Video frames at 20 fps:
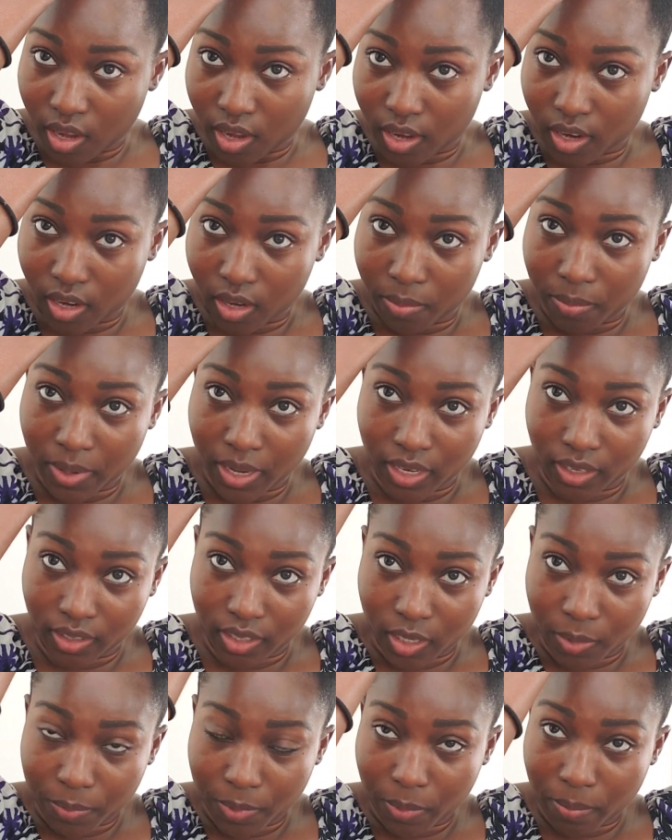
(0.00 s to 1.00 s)
And
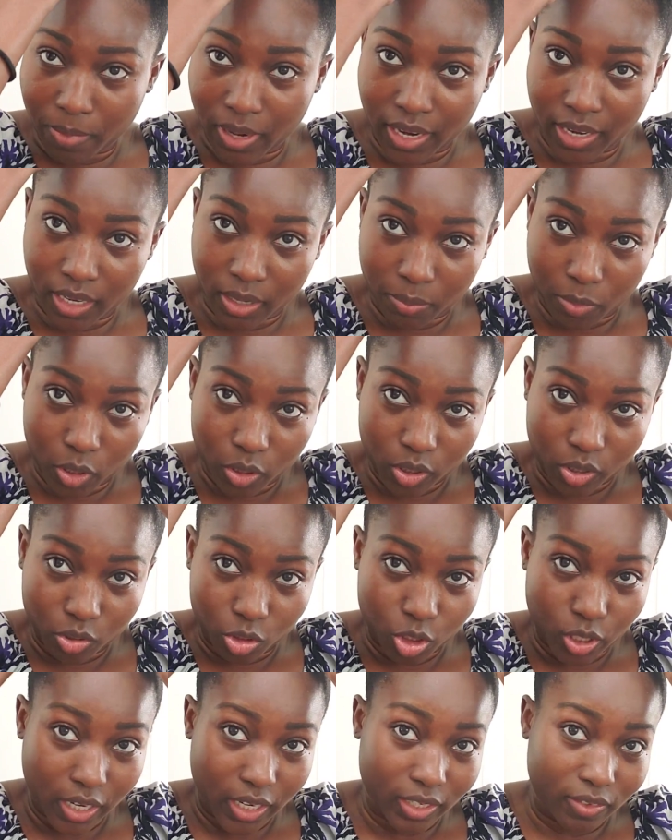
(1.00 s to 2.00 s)
keep in mind, I'm also
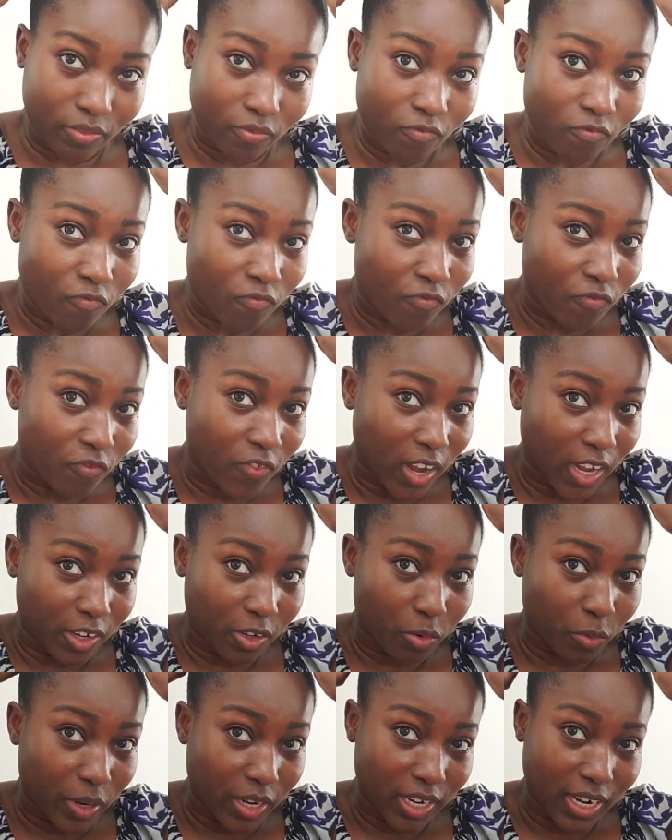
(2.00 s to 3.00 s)
trying to find
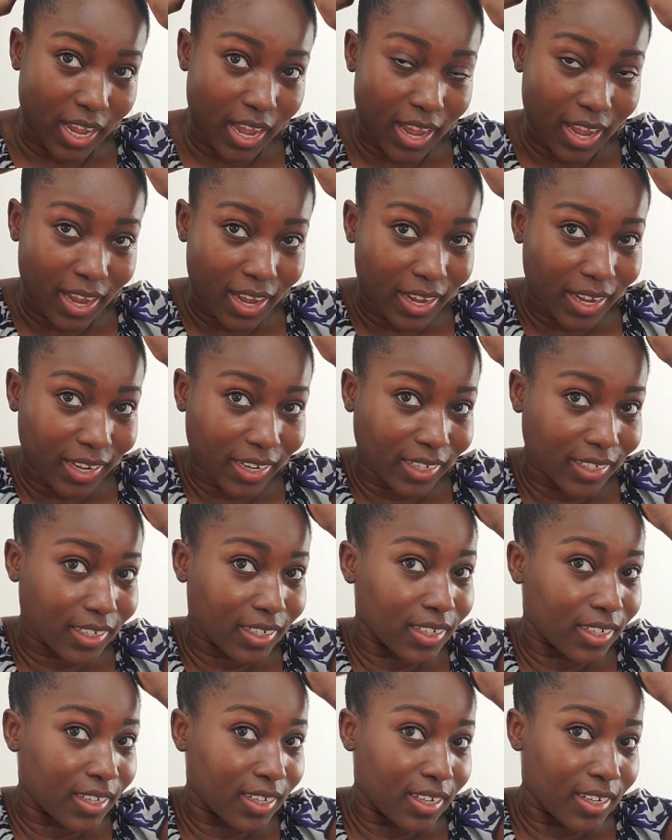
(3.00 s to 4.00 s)
a way to hide